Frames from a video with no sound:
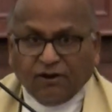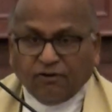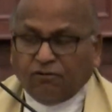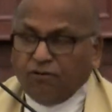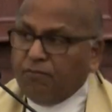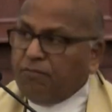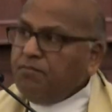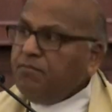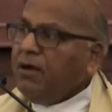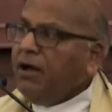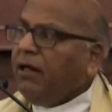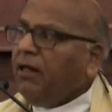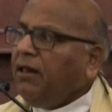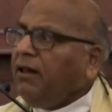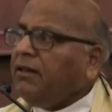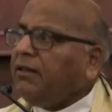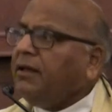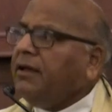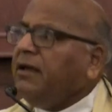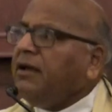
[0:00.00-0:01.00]
to
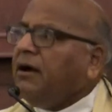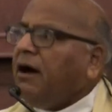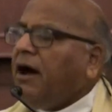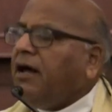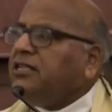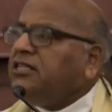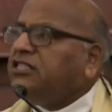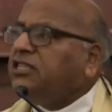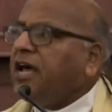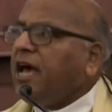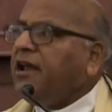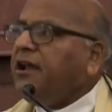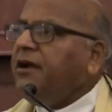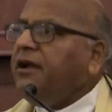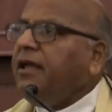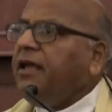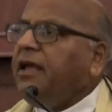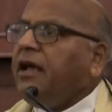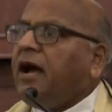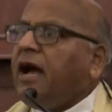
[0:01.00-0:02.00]
build. On
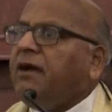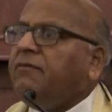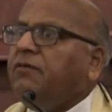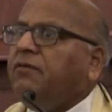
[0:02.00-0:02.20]
Saturday, I